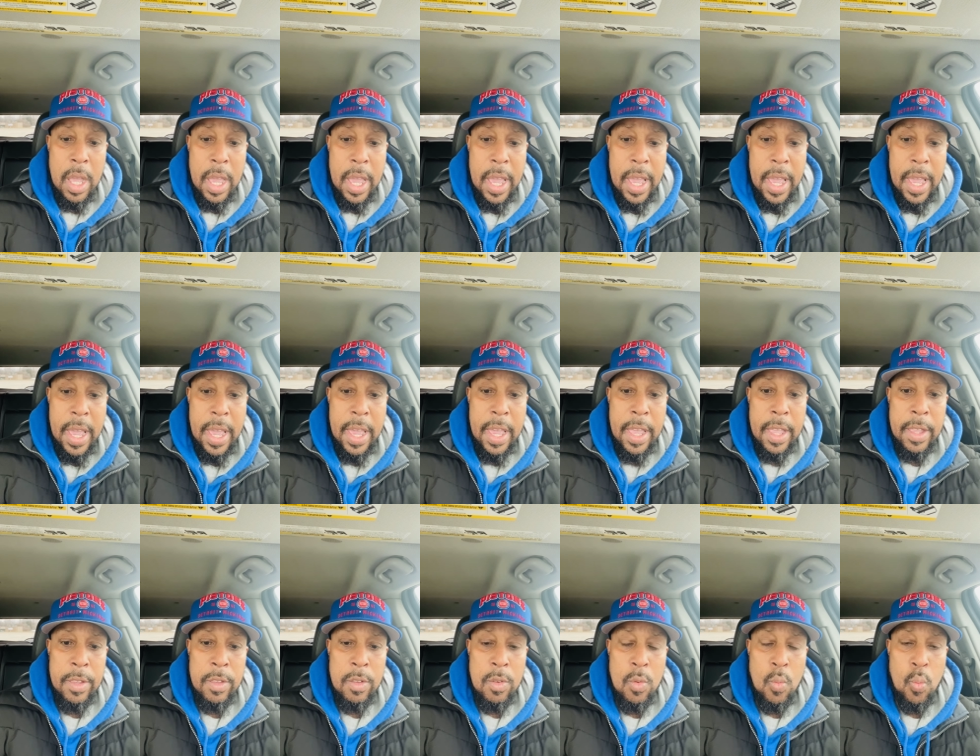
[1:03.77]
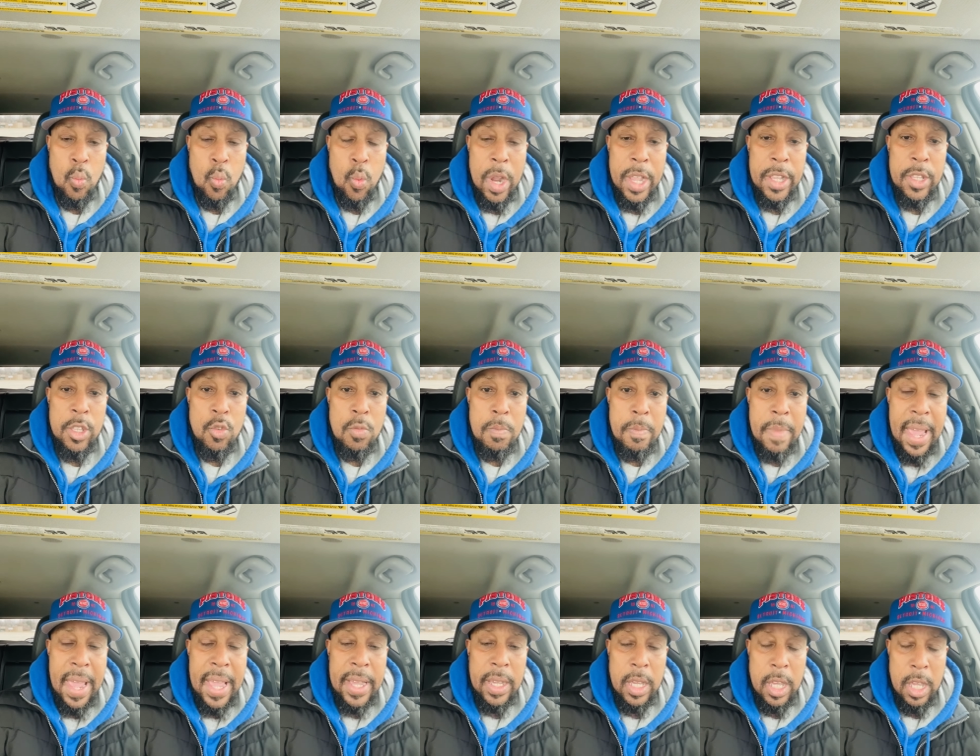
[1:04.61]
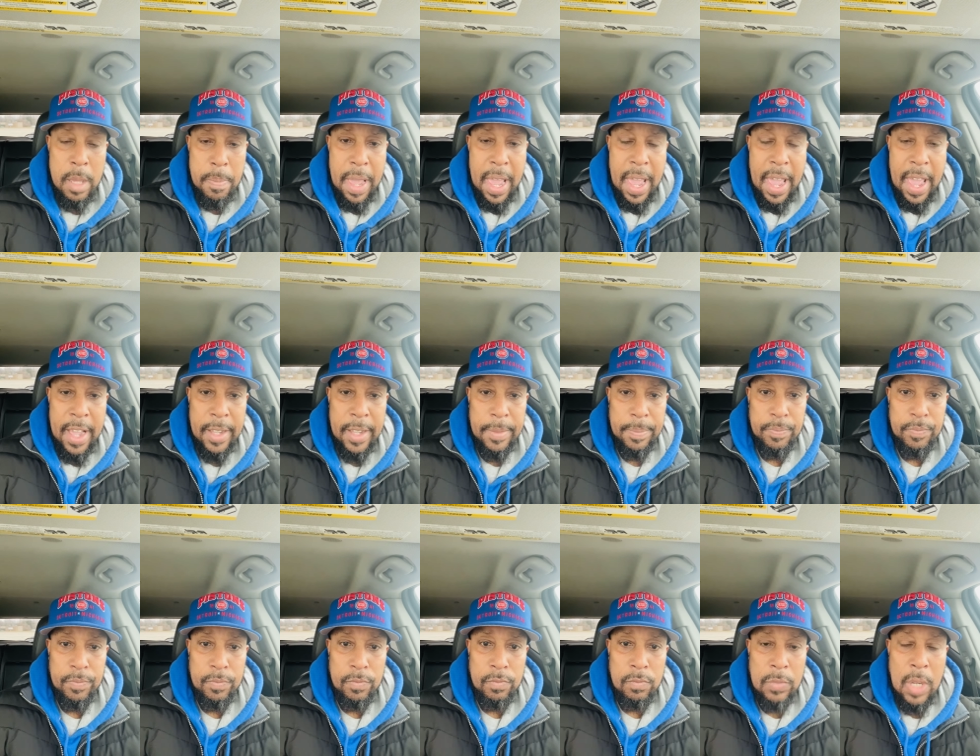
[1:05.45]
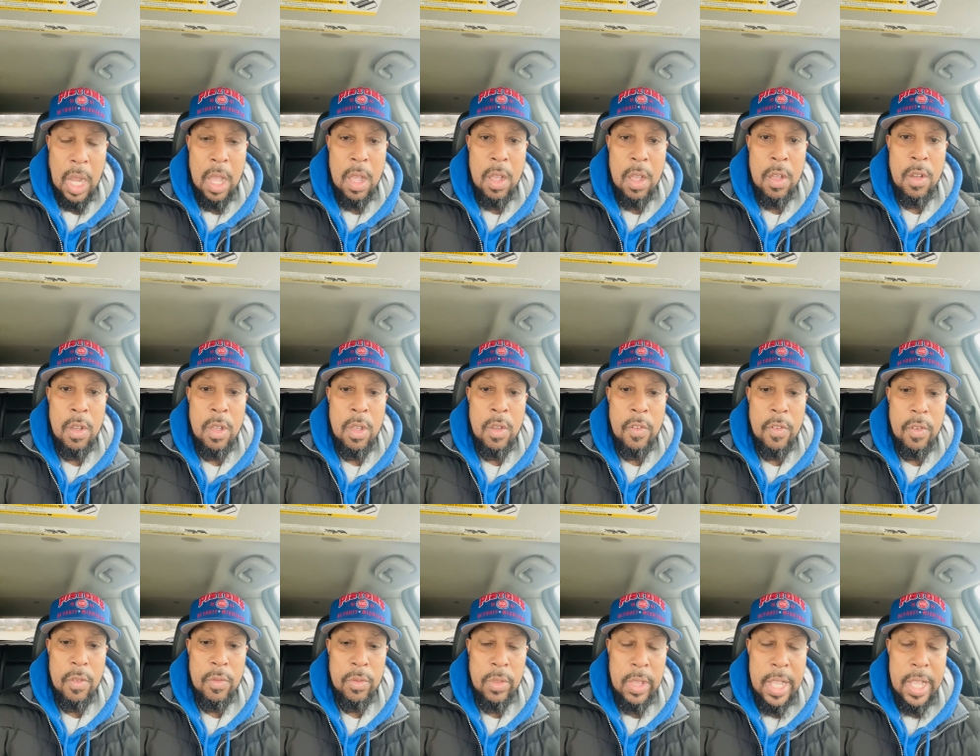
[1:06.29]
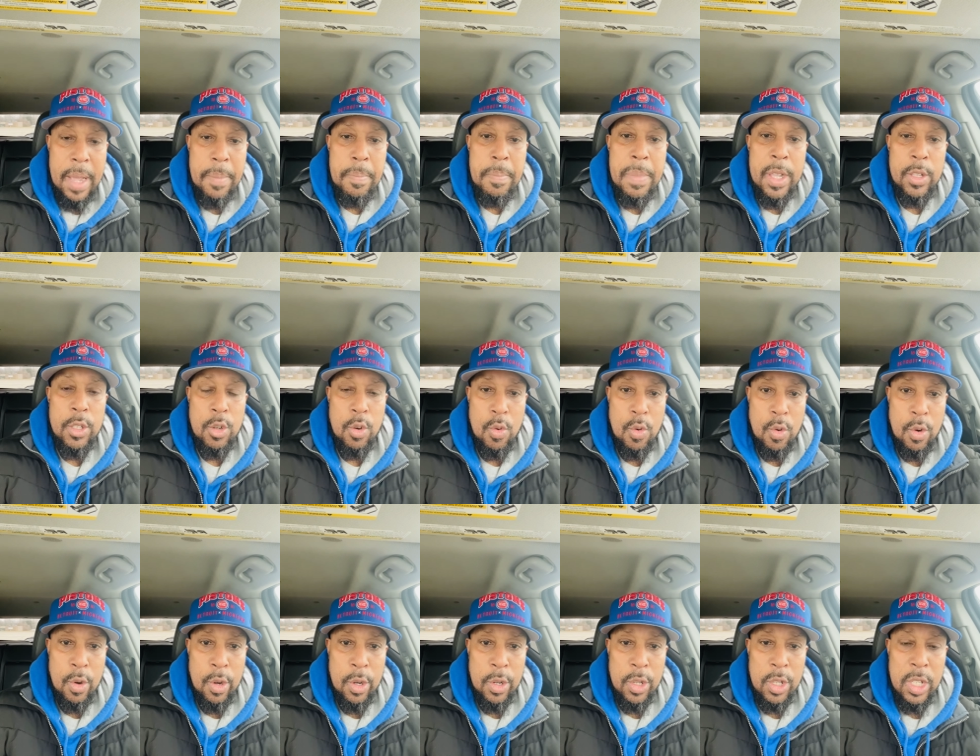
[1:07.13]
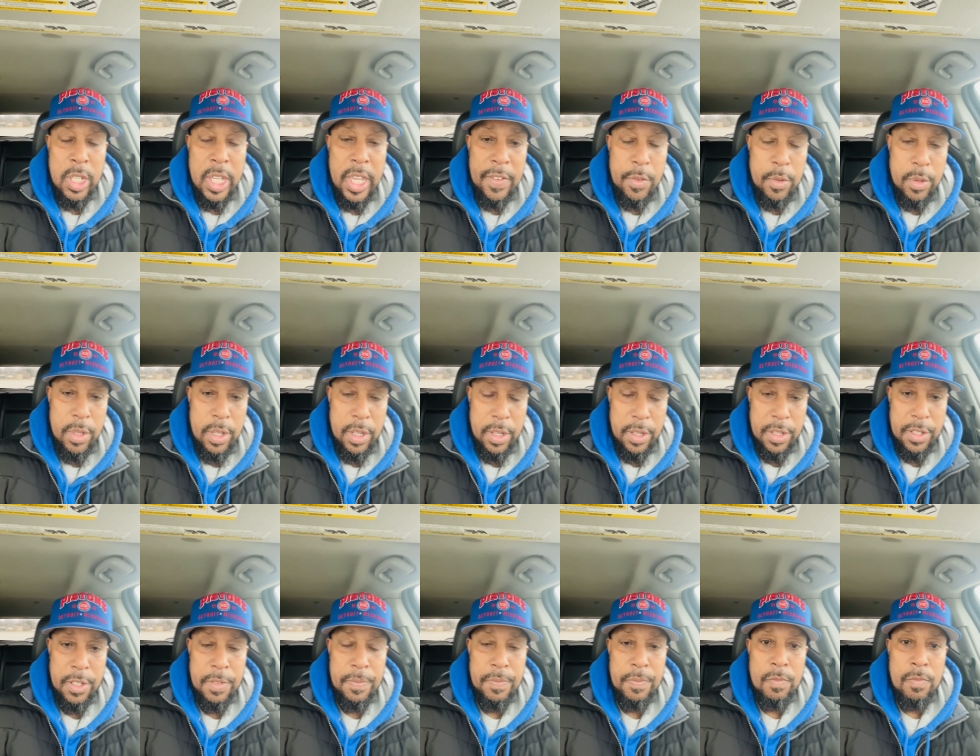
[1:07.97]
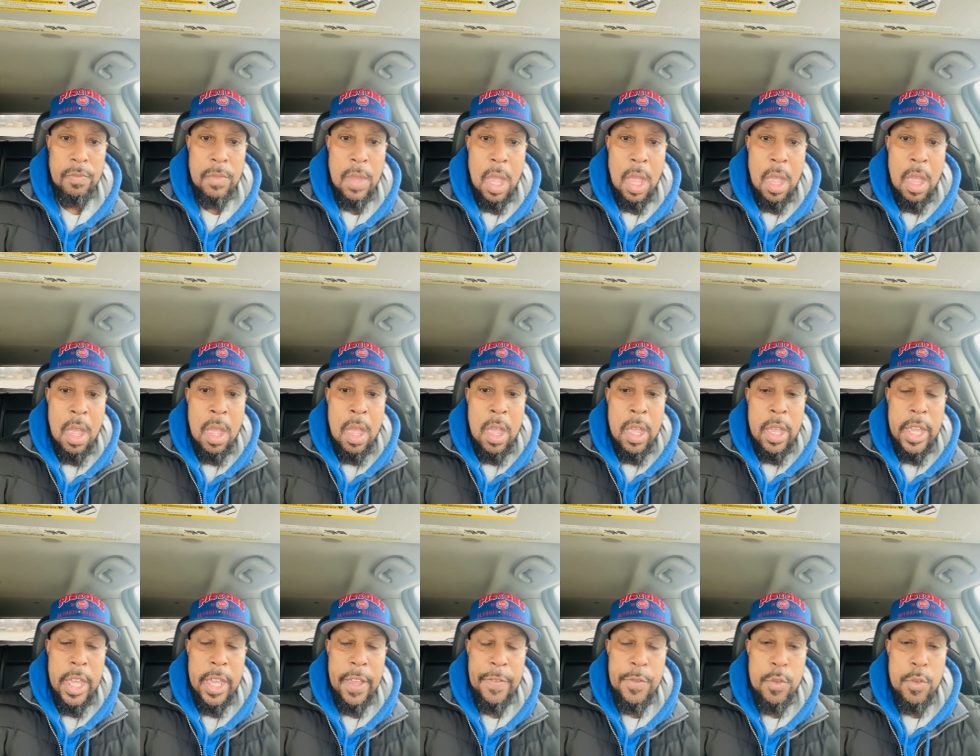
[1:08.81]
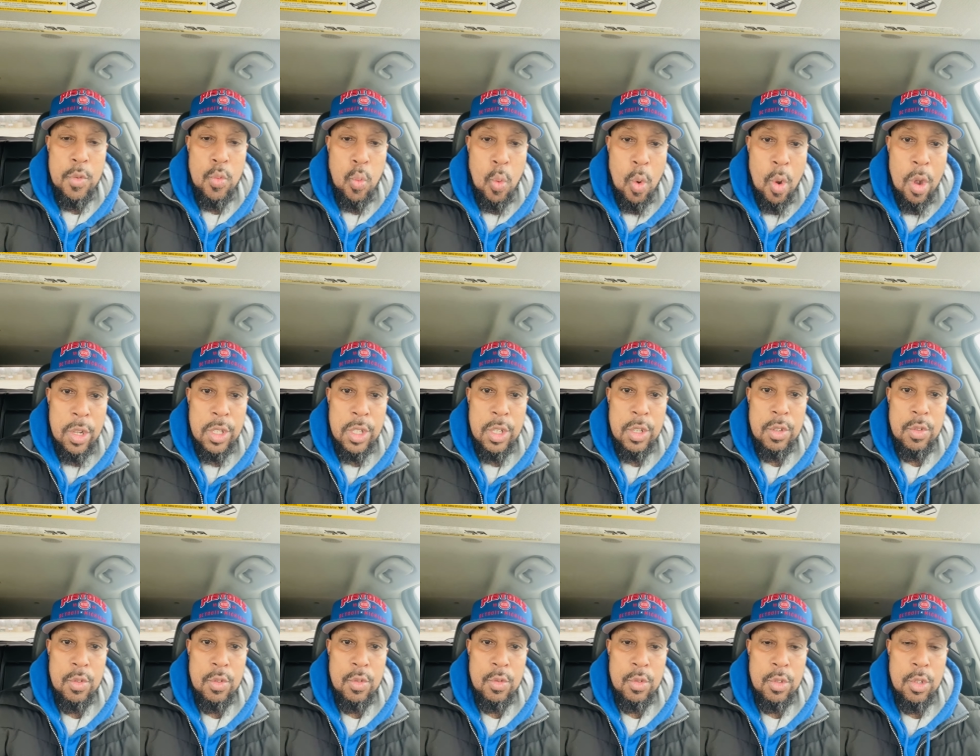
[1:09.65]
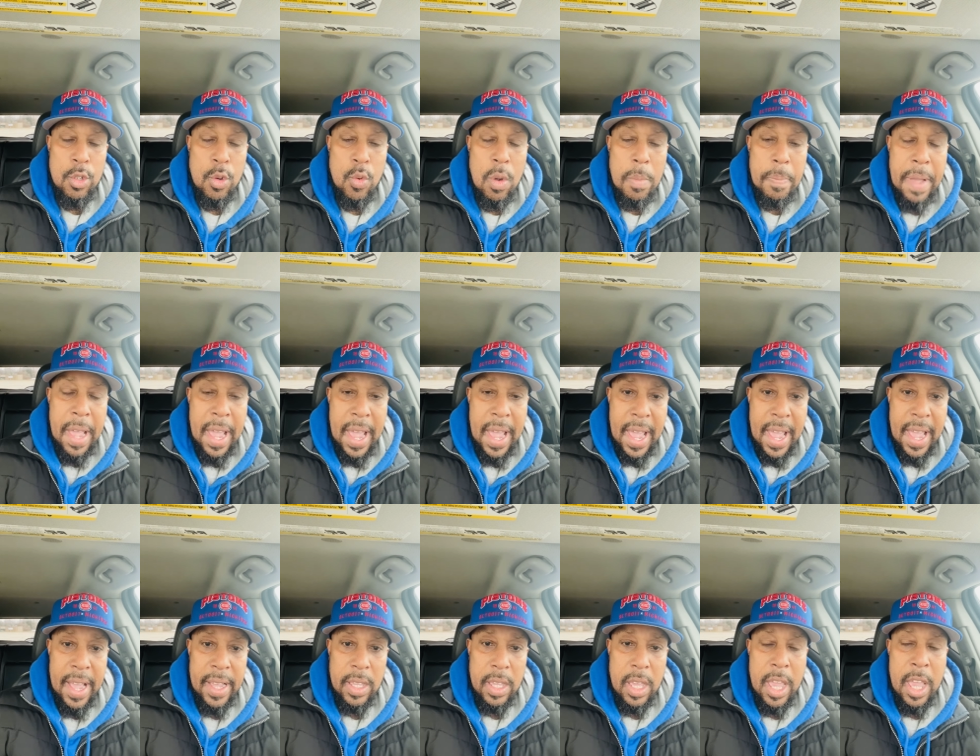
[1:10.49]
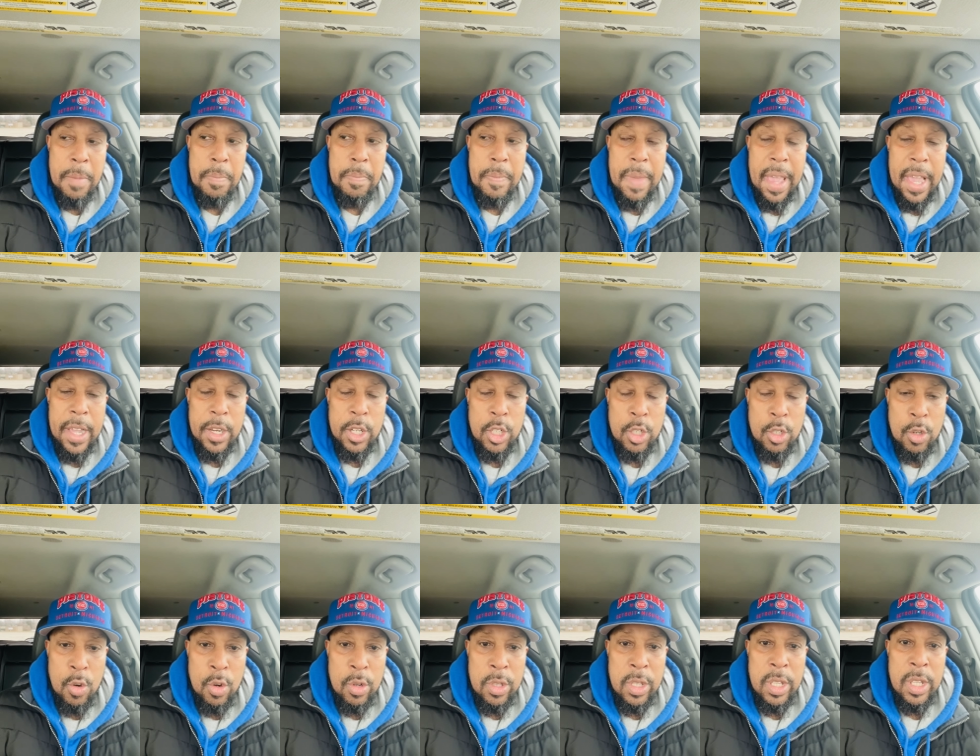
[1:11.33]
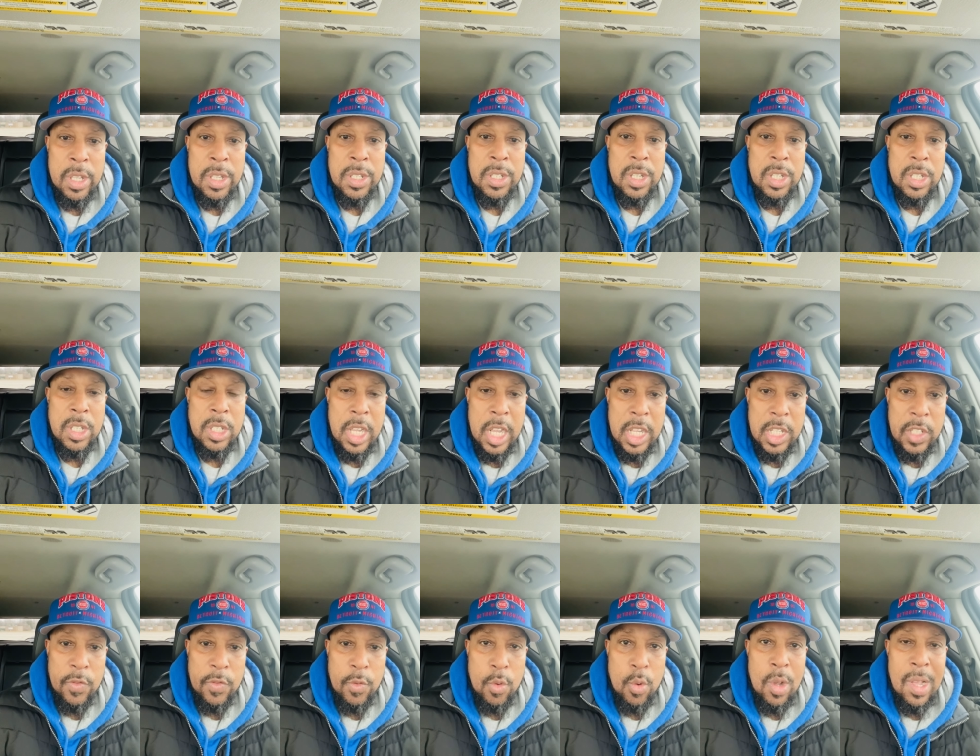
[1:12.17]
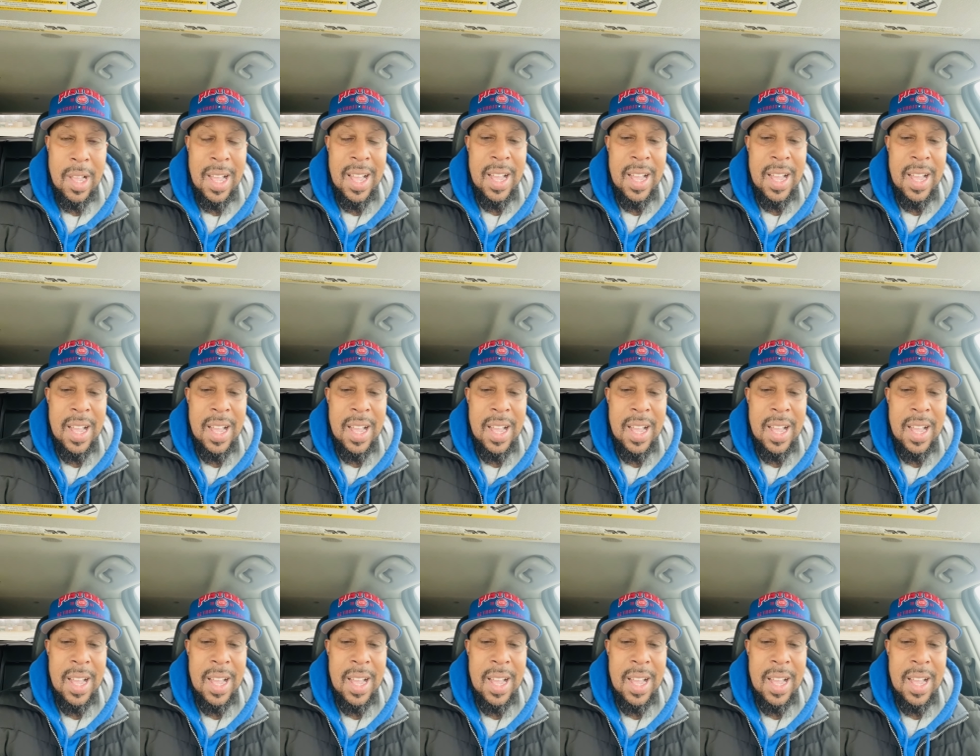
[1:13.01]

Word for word: And when you make a pact, let mentor give you this. If you want to do a pact and make sure they're successful,